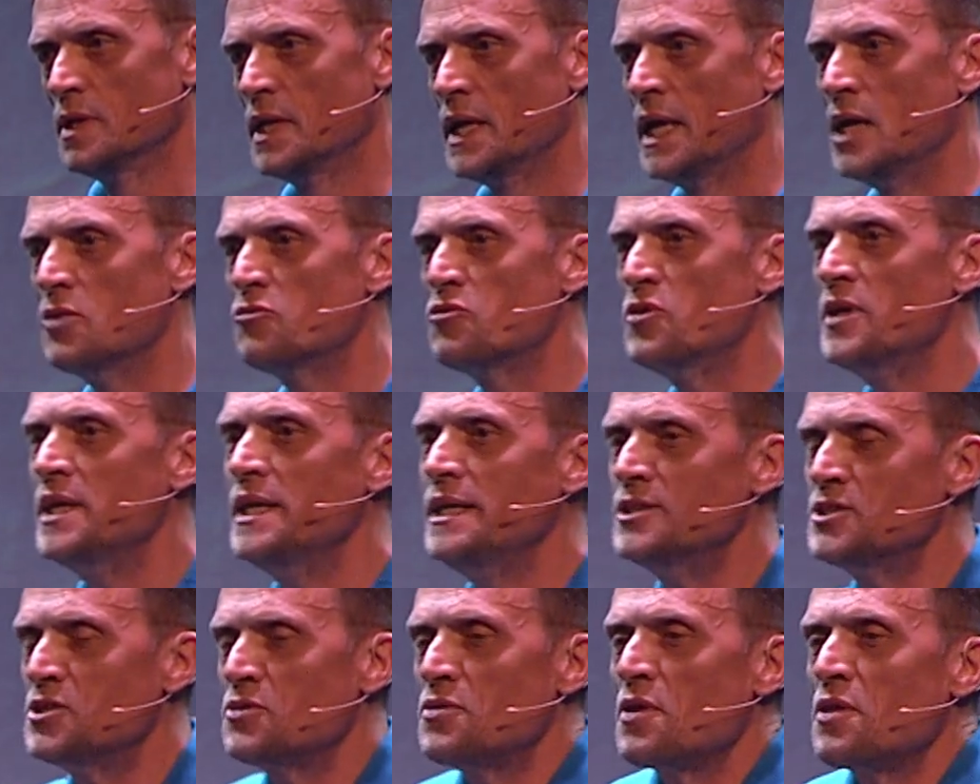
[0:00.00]
if
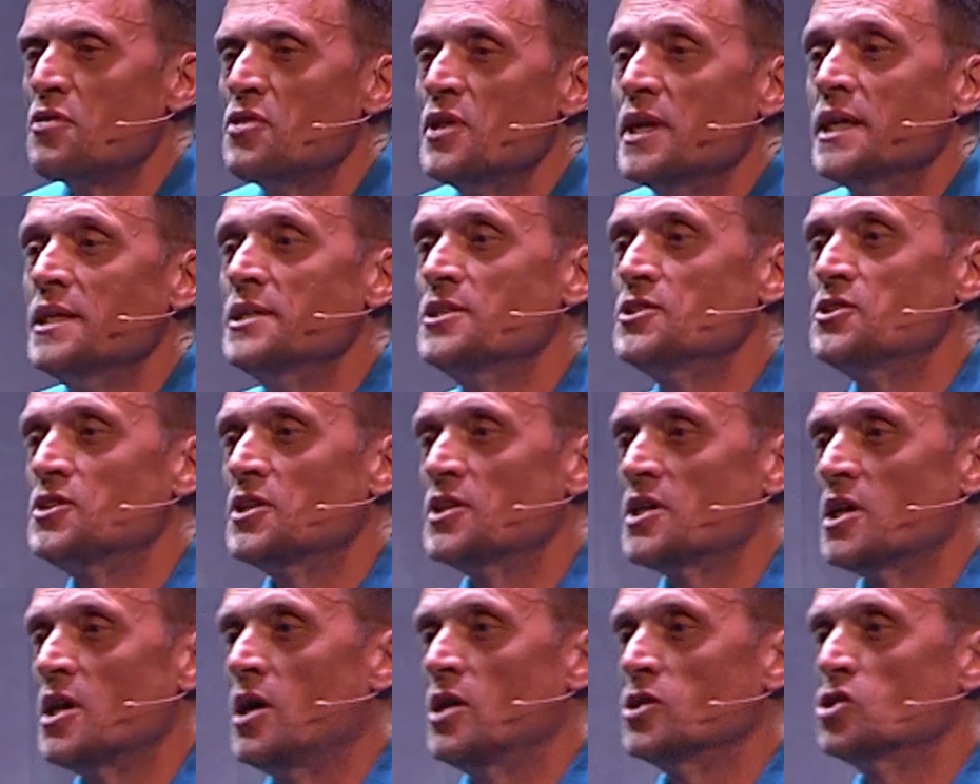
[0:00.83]
these are the things
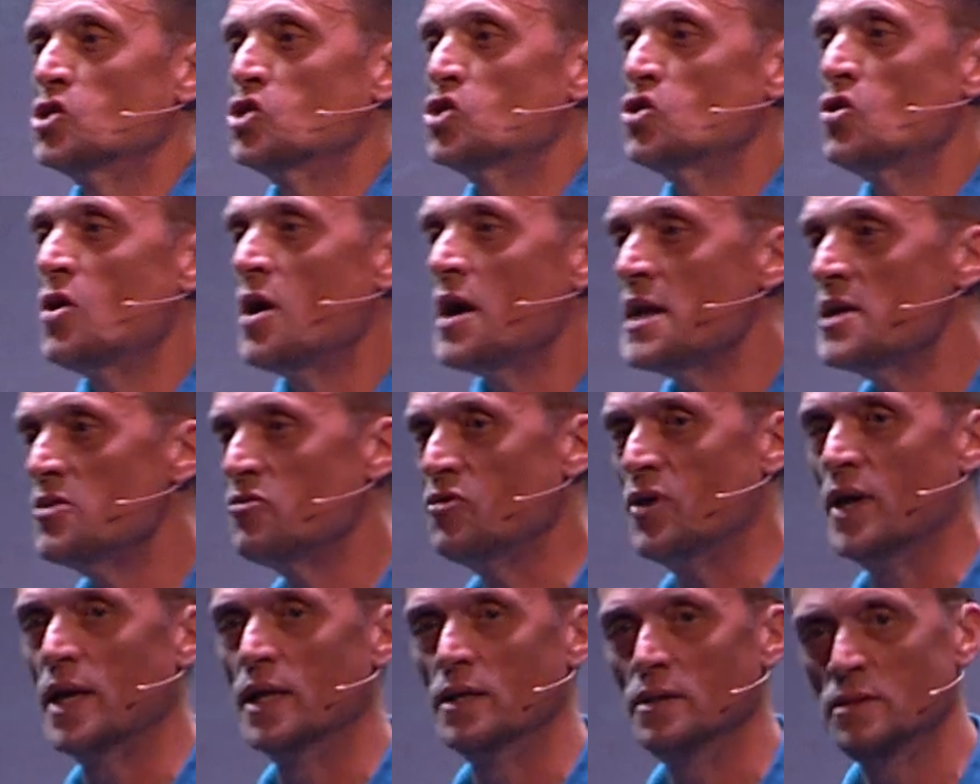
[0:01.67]
that are
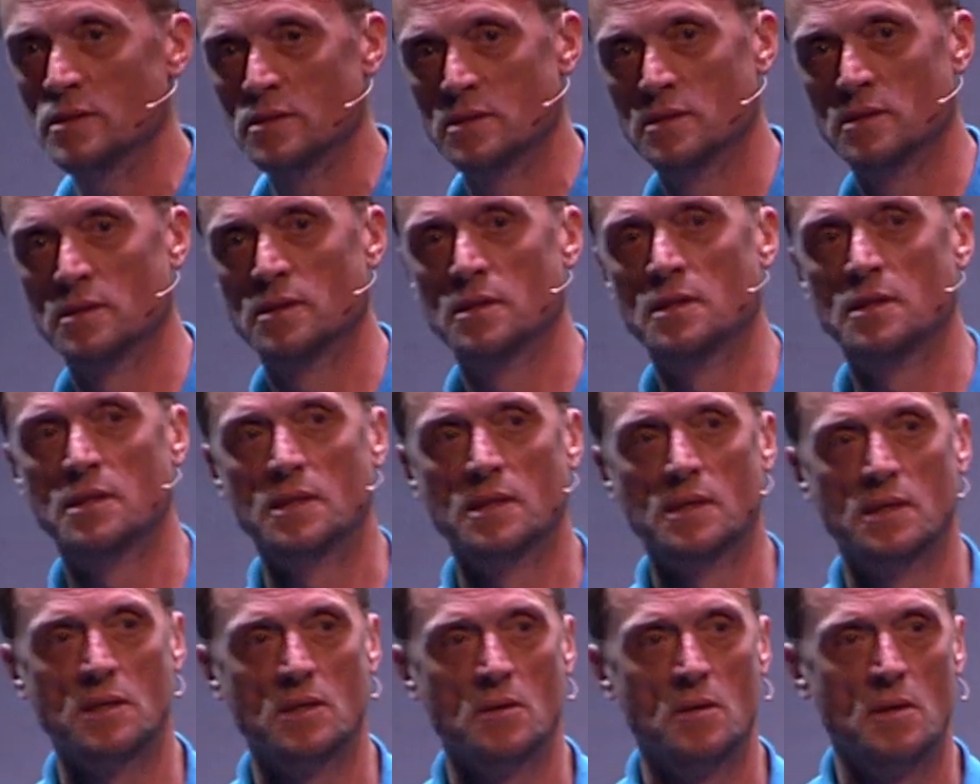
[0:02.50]
driving
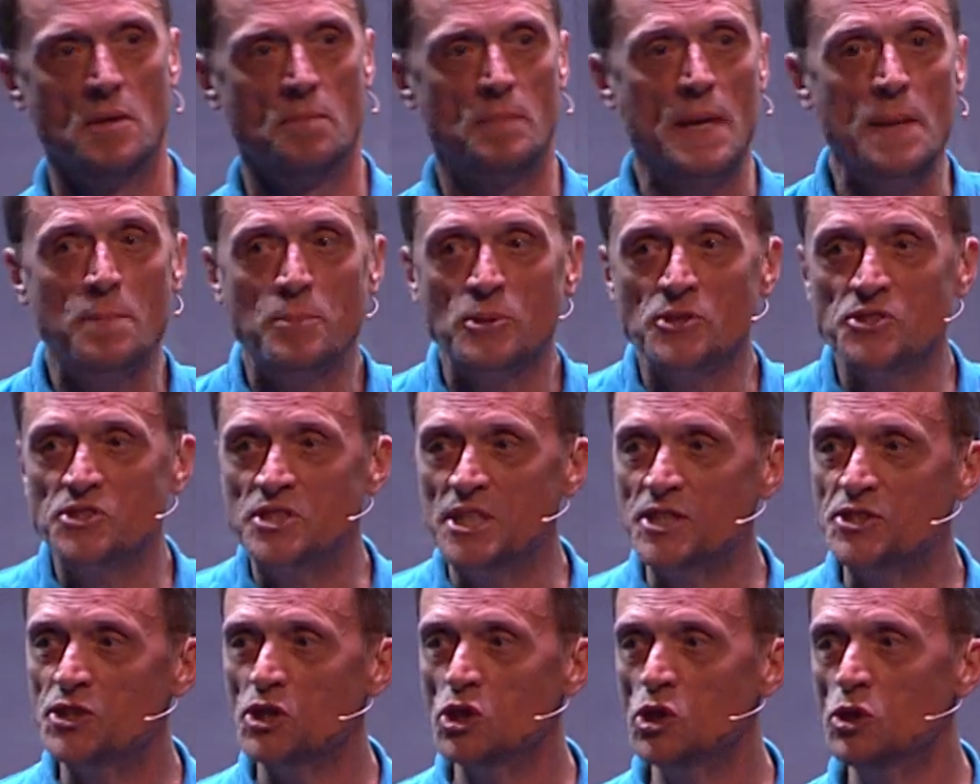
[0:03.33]
people's
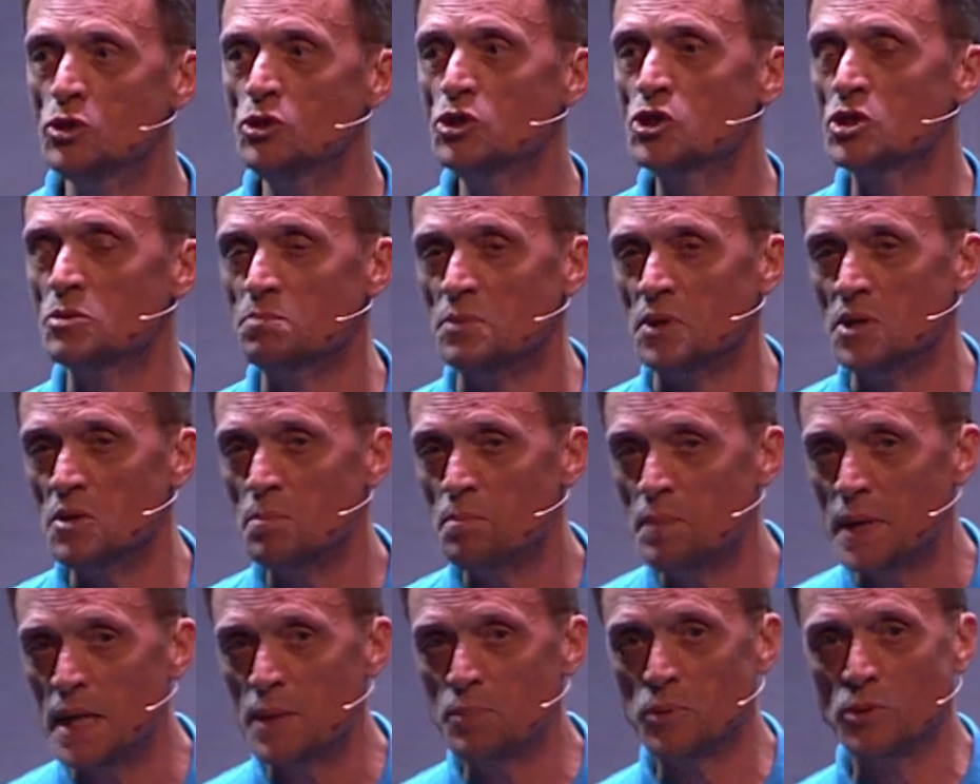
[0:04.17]
disillusionment,
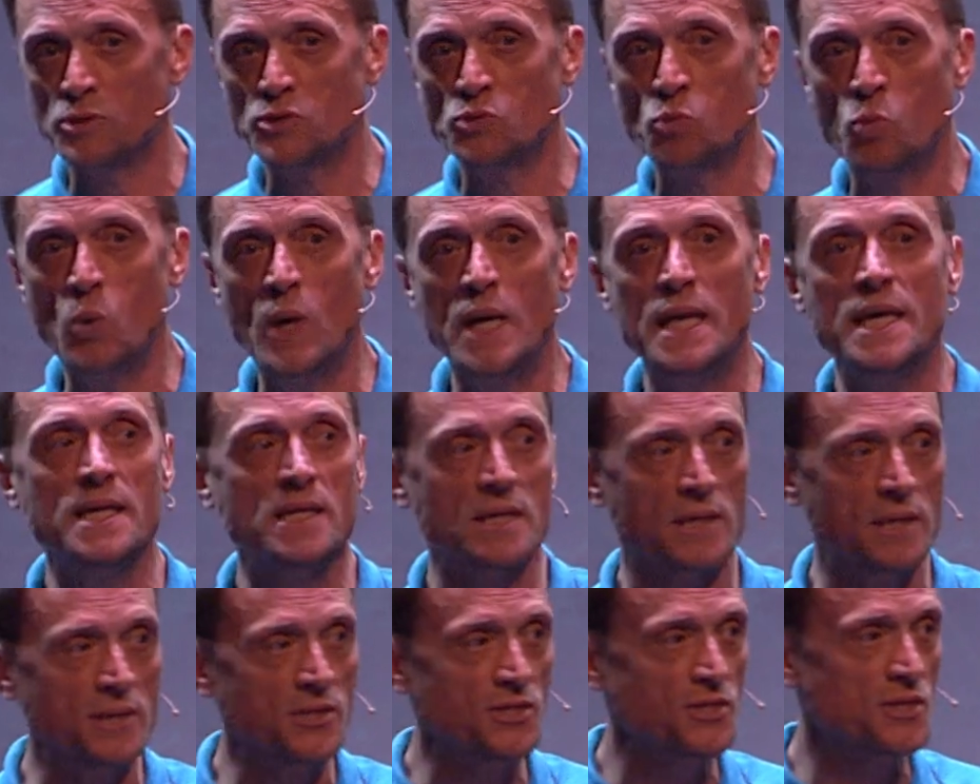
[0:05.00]
people's
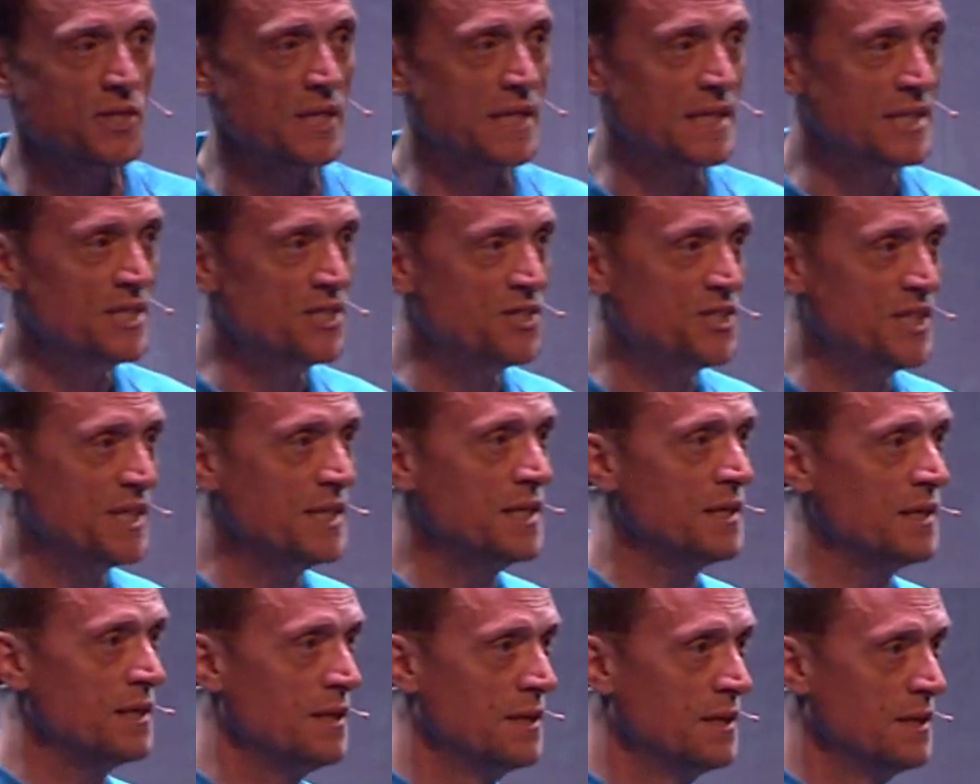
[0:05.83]
willingness to
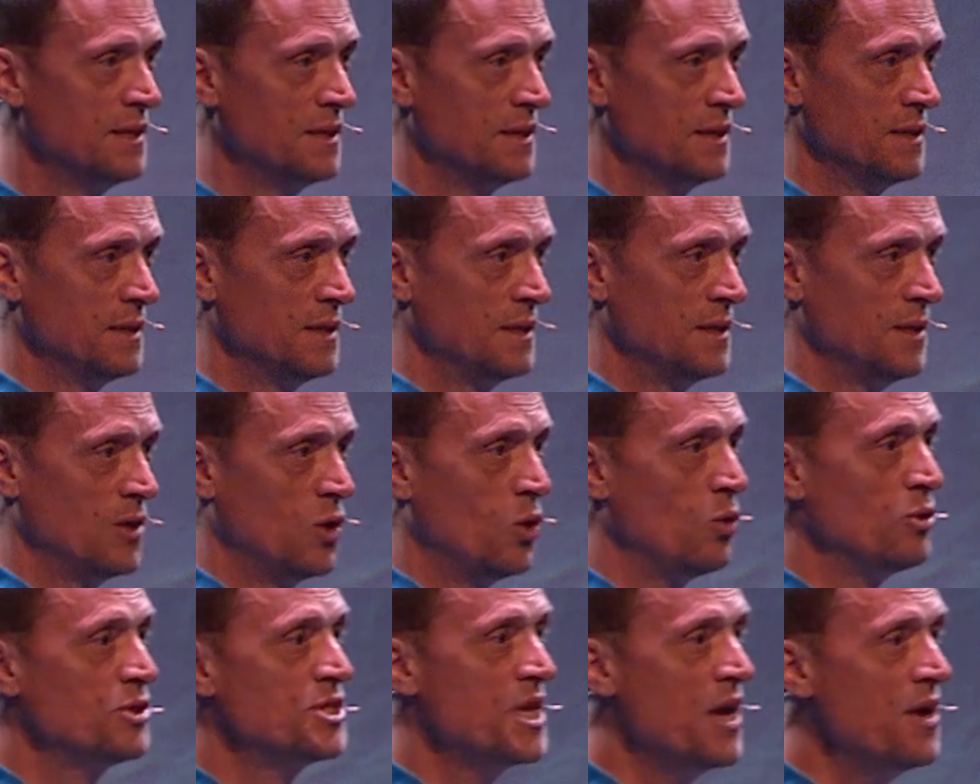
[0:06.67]
consider
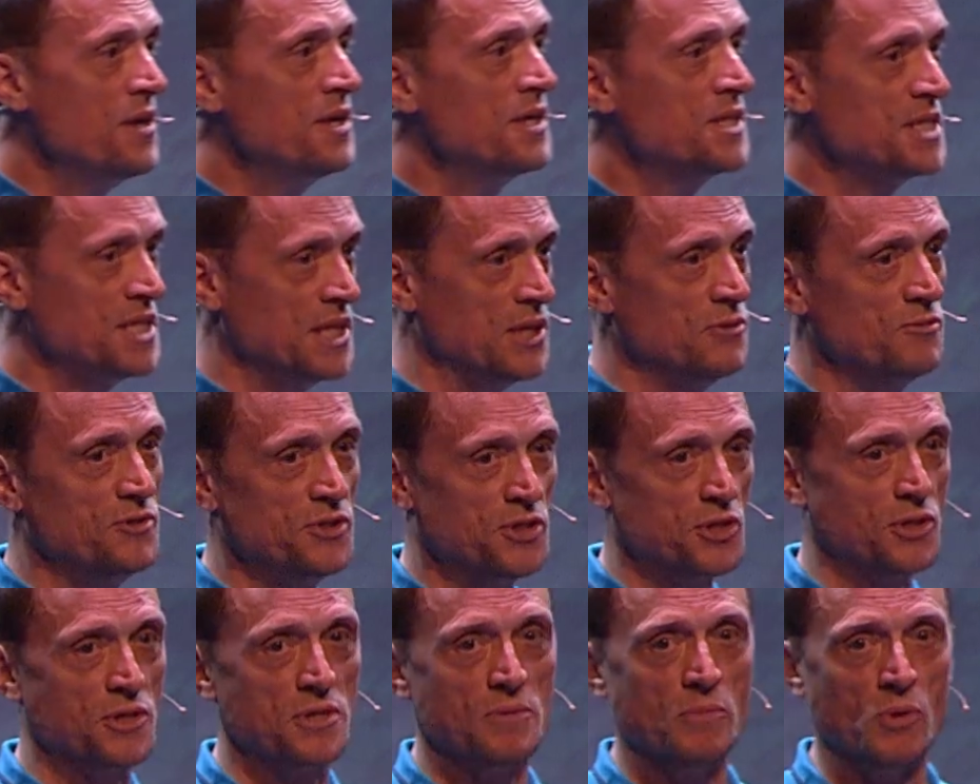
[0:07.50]
alternatives
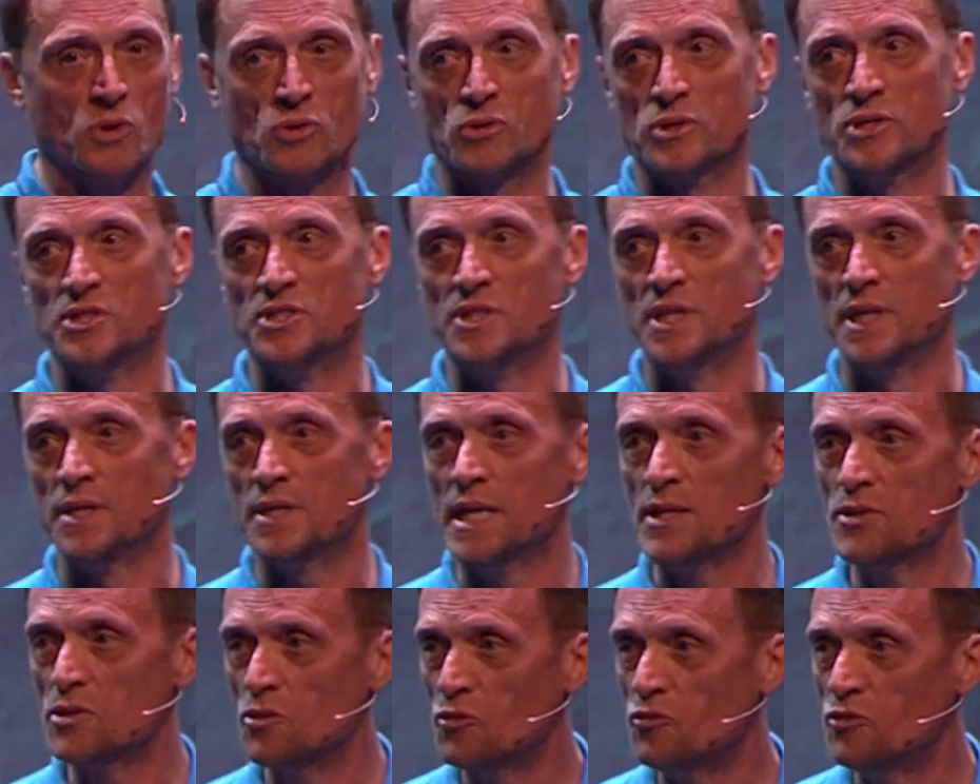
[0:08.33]
to democracy,
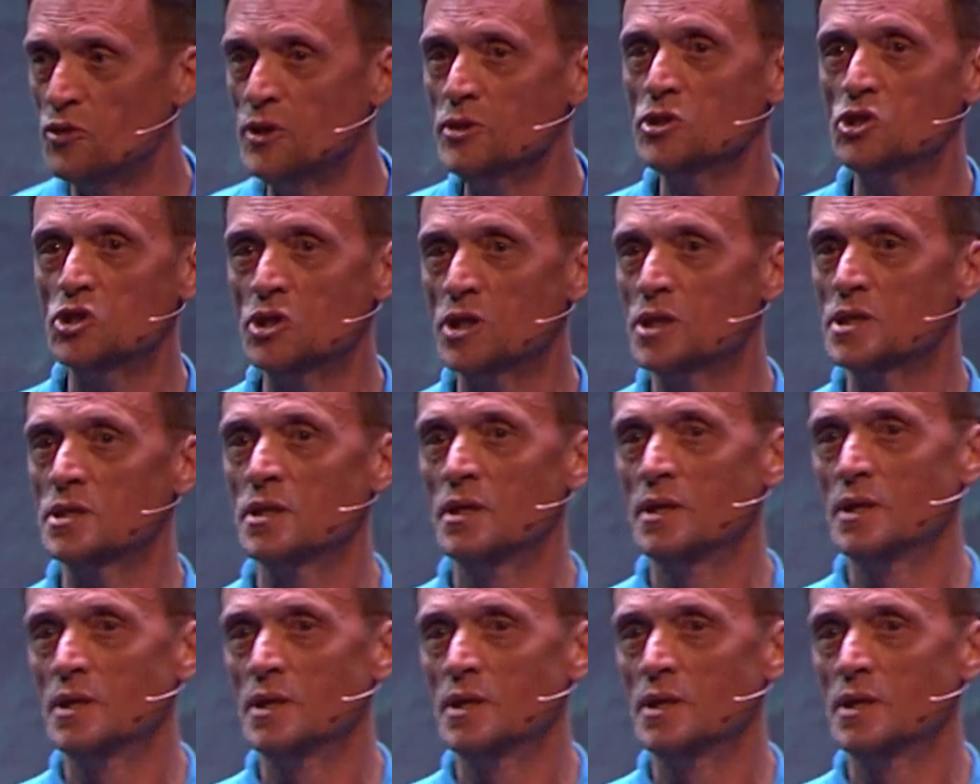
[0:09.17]
then the future